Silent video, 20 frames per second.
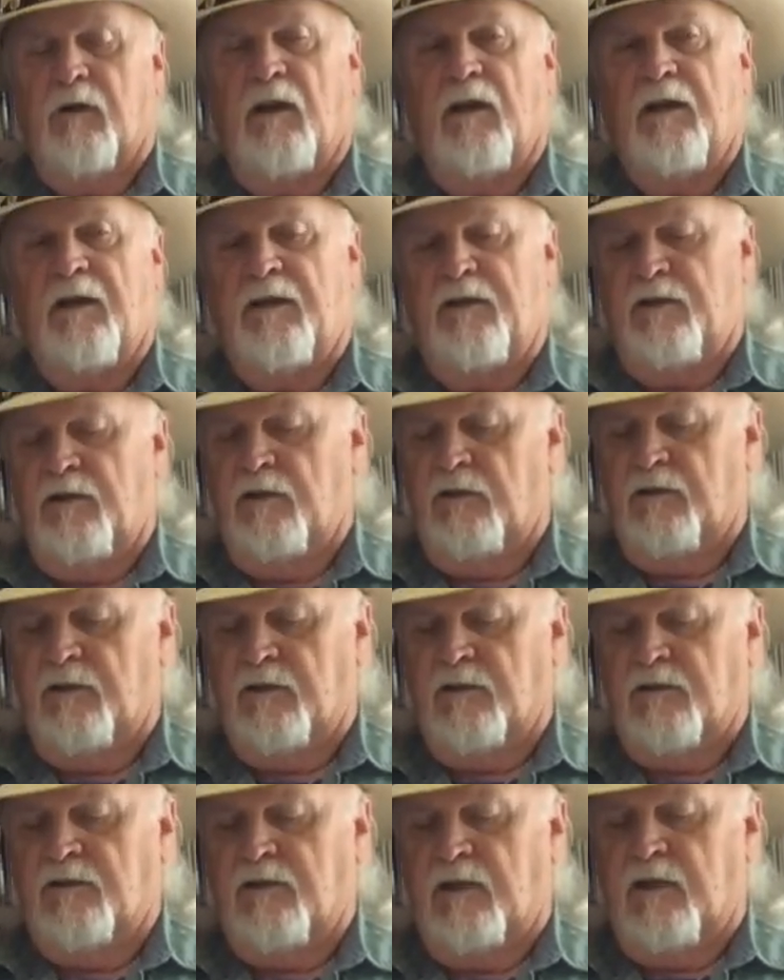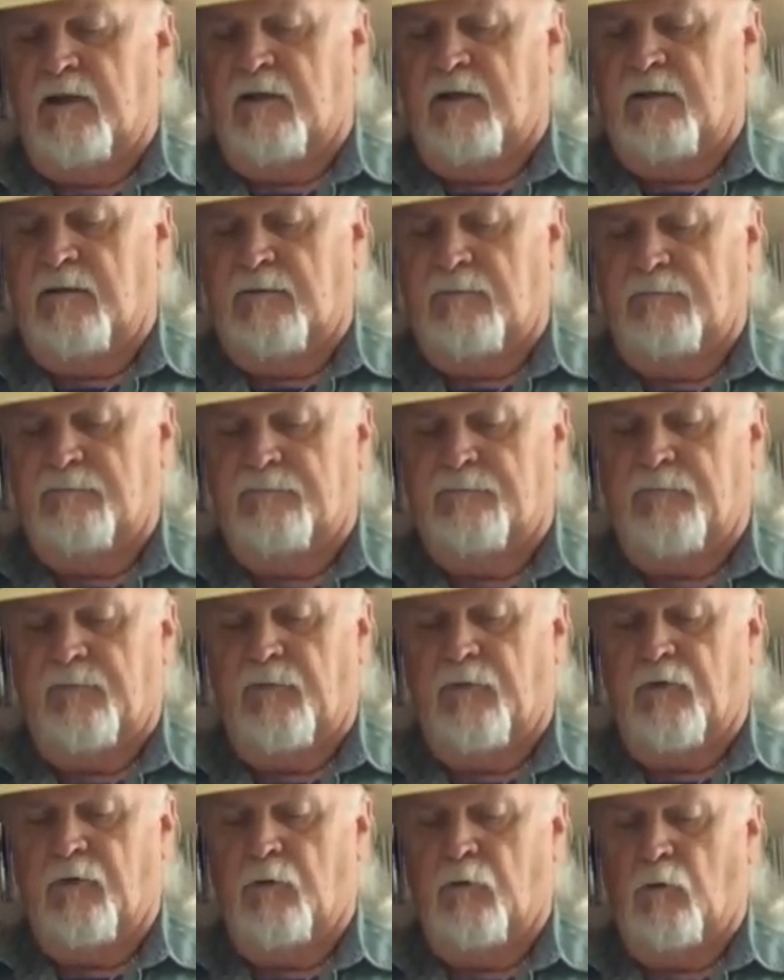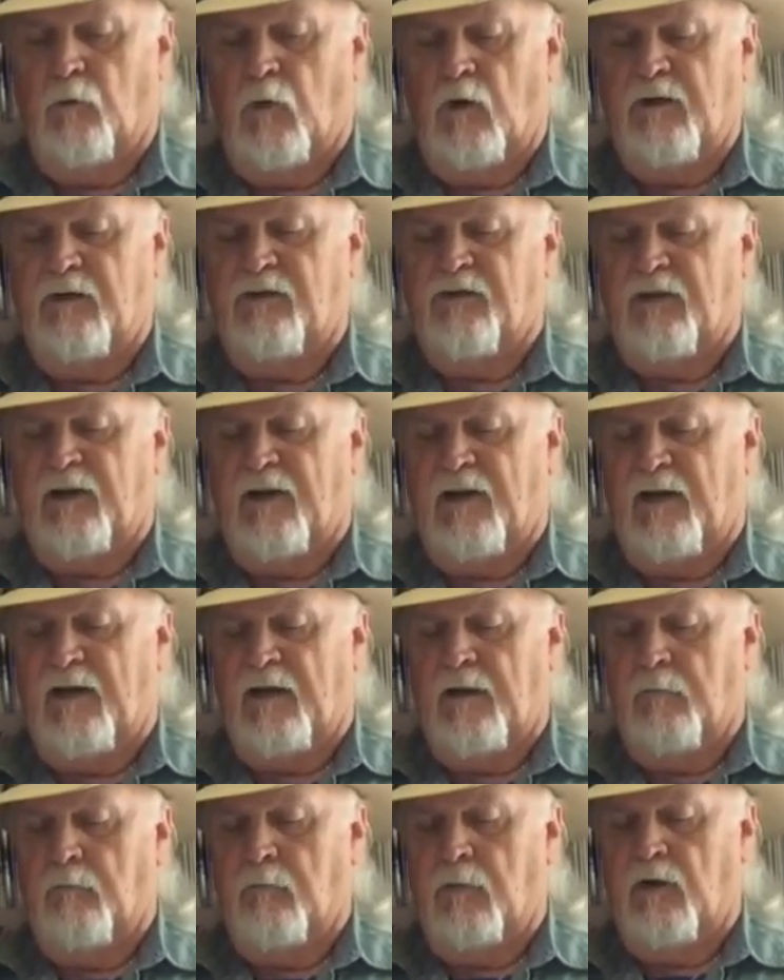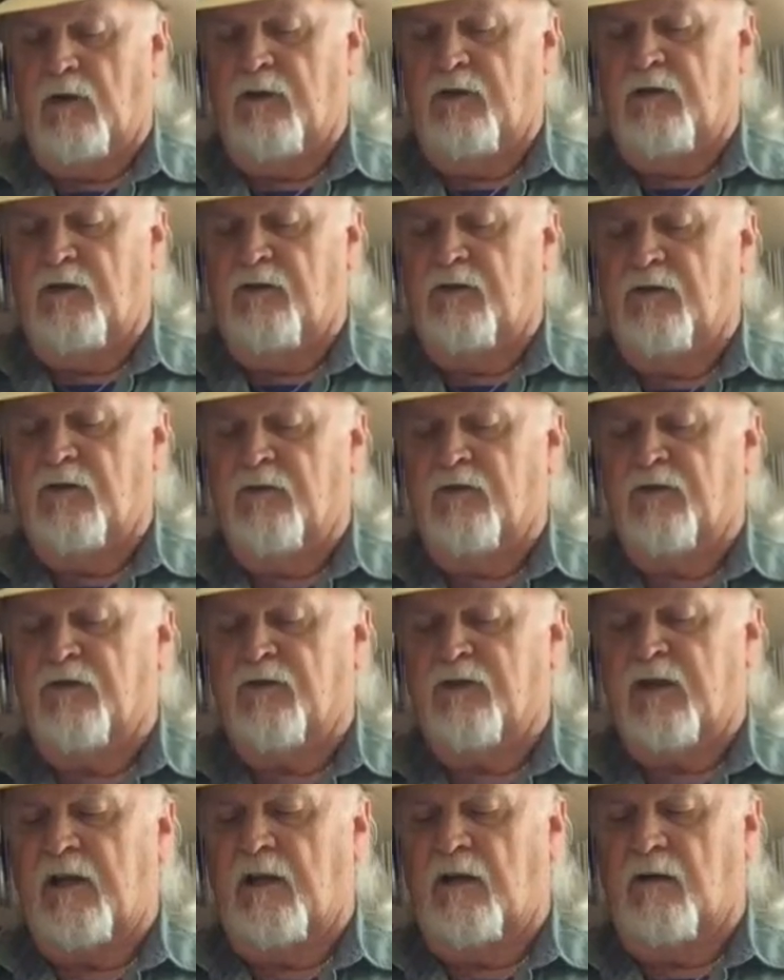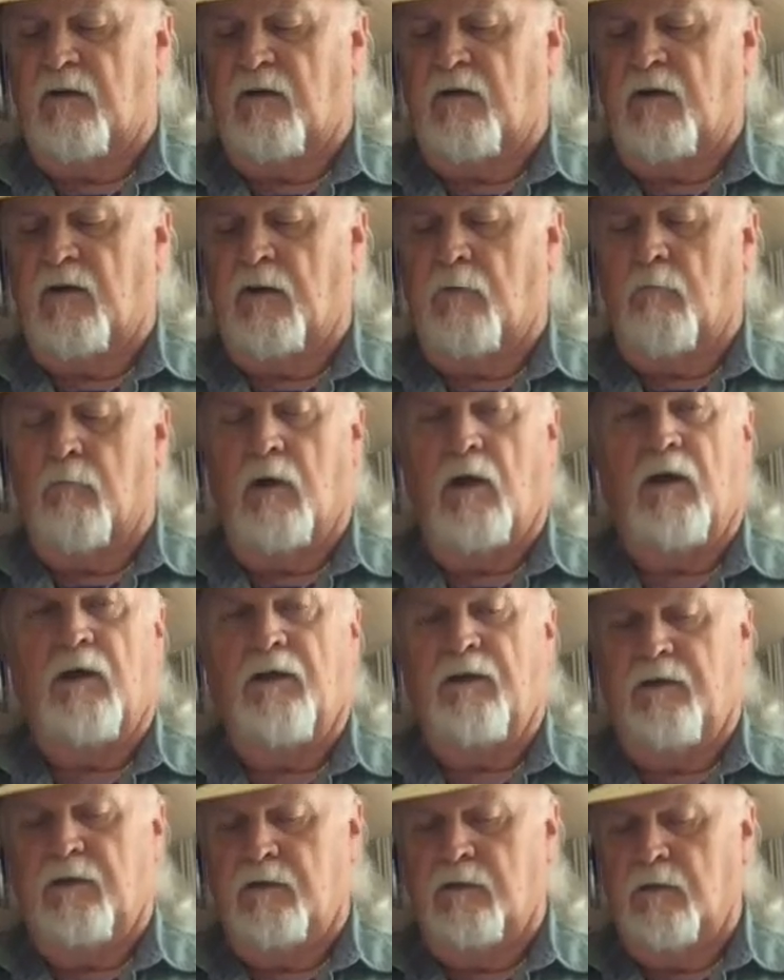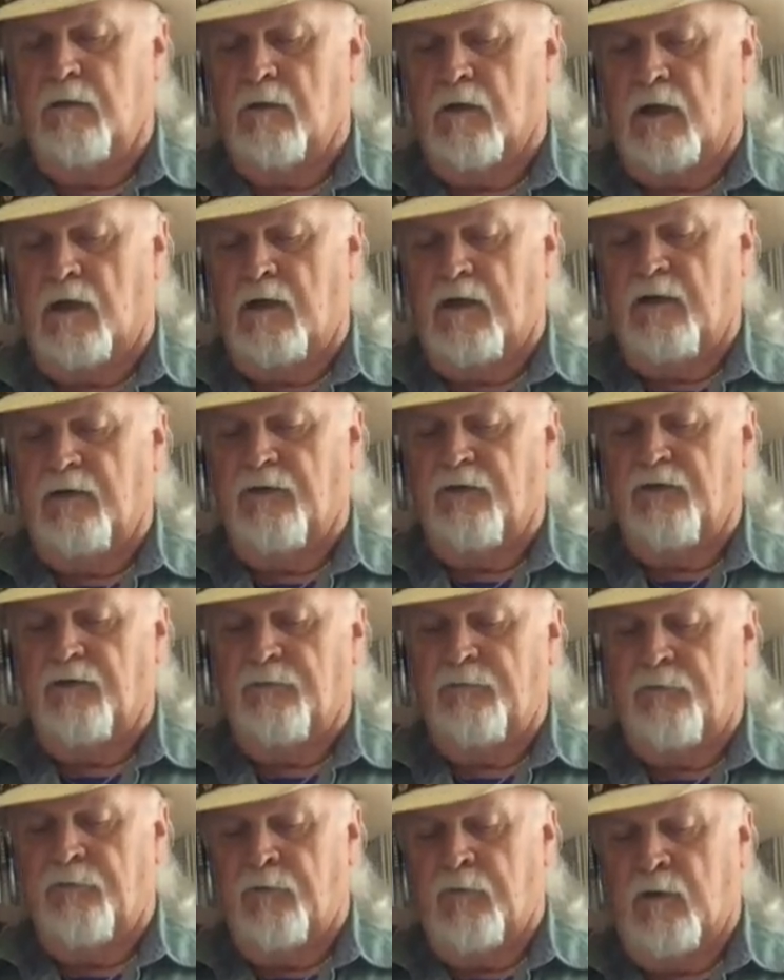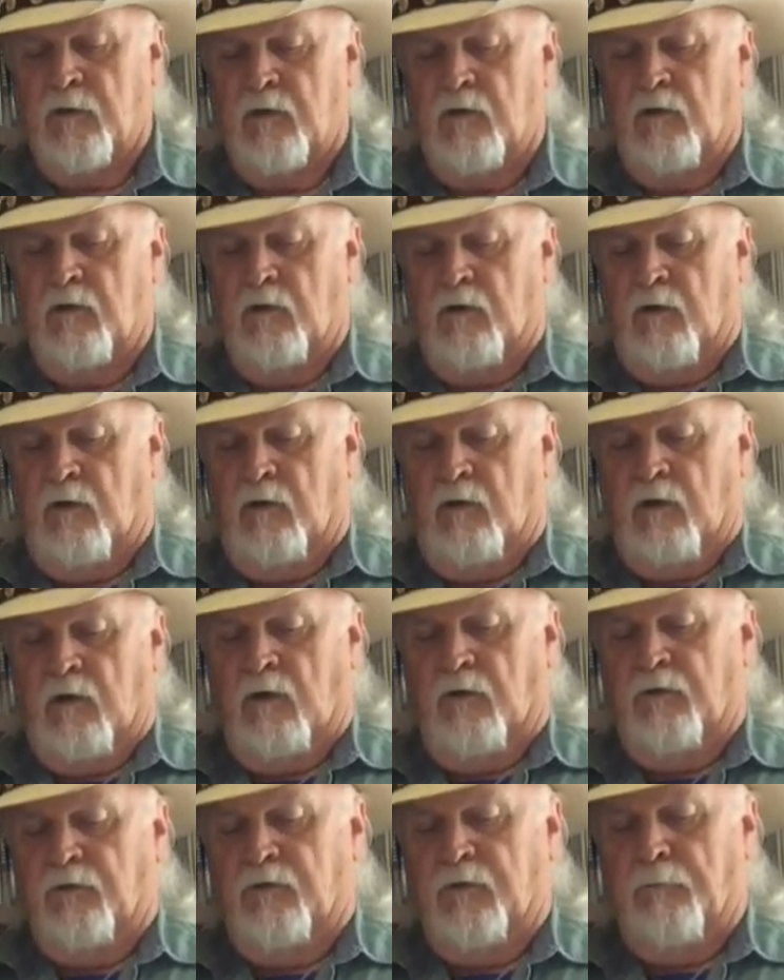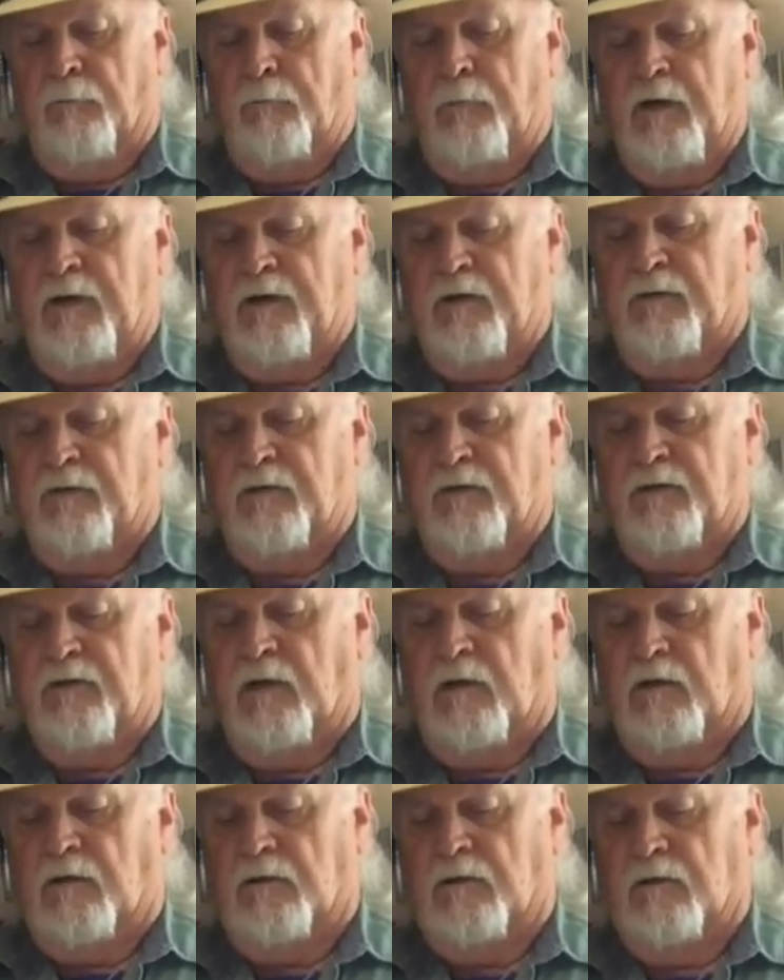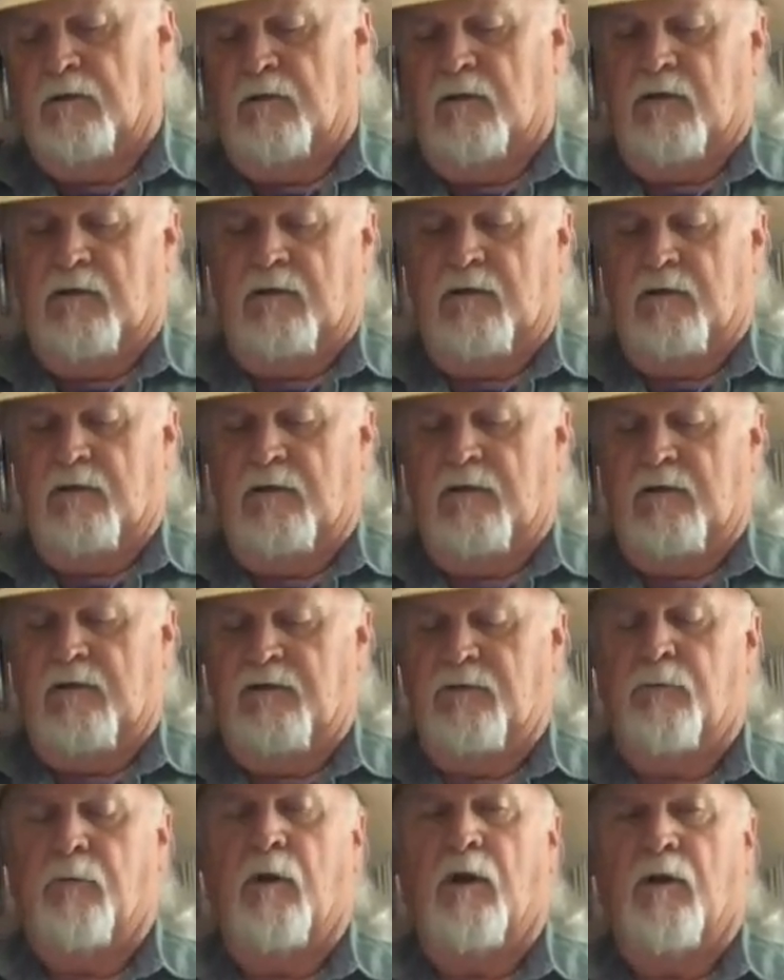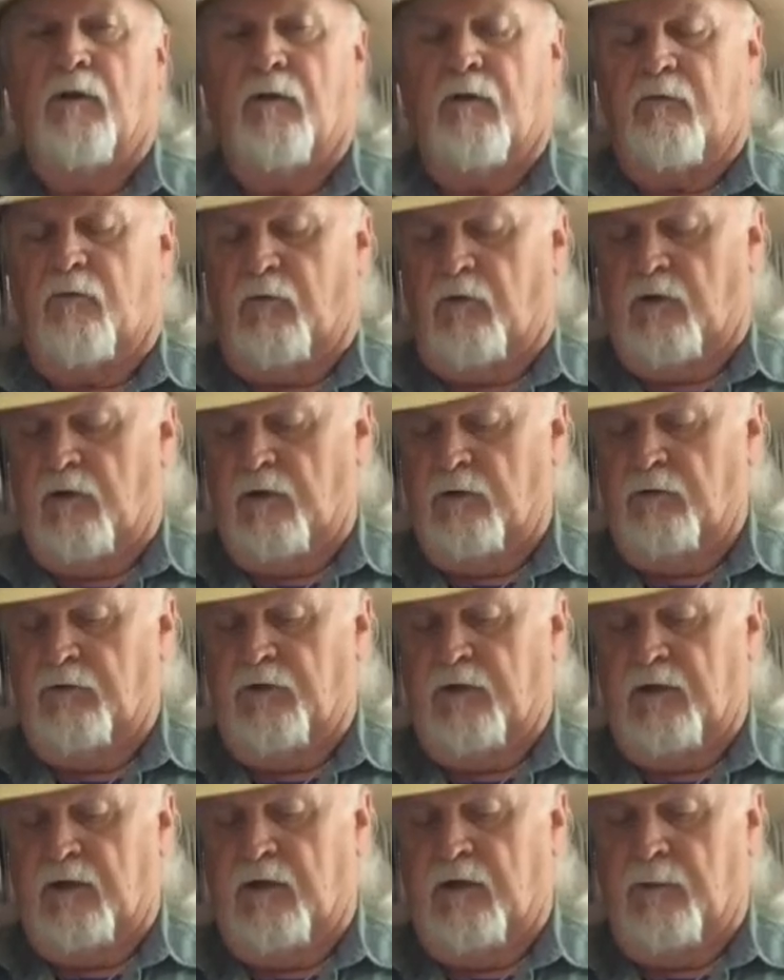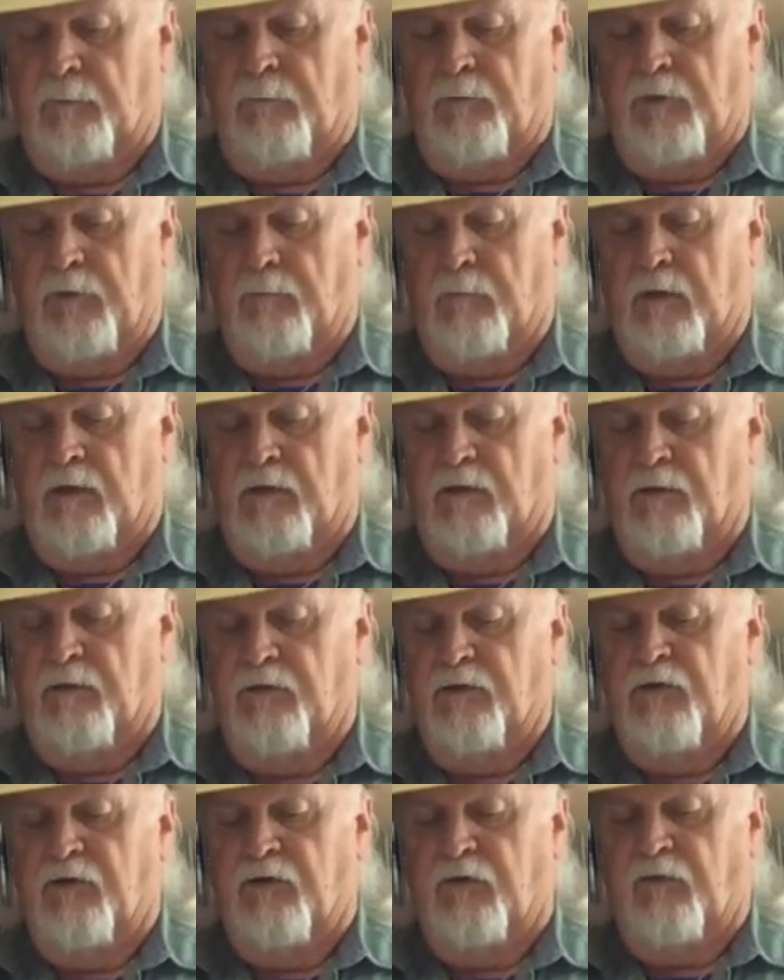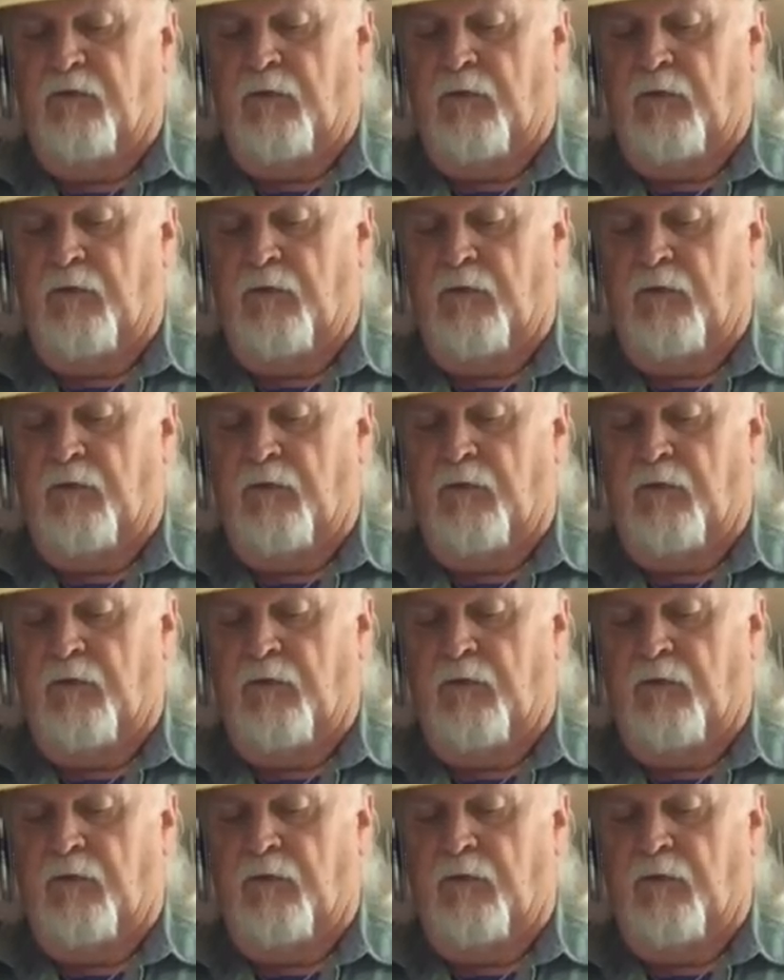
plaid hunting jacket through waist-high blades of scouring blonded grass to pet the dog he's brought for nosing up the birds